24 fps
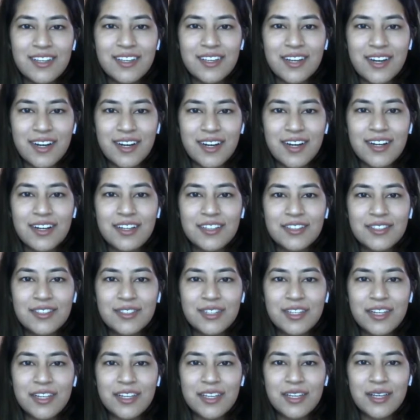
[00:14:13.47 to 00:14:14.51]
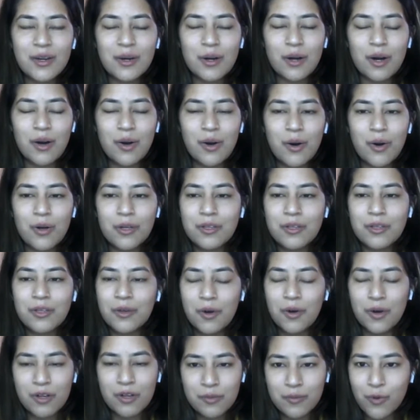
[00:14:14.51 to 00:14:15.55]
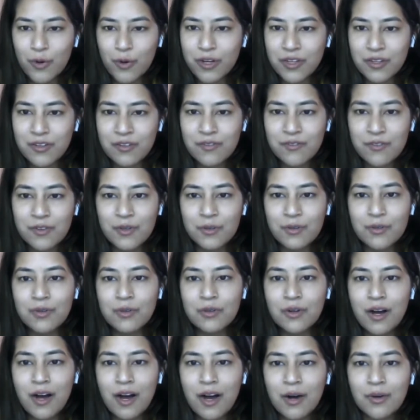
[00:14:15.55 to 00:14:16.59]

Yeah. So, like, on your point of view,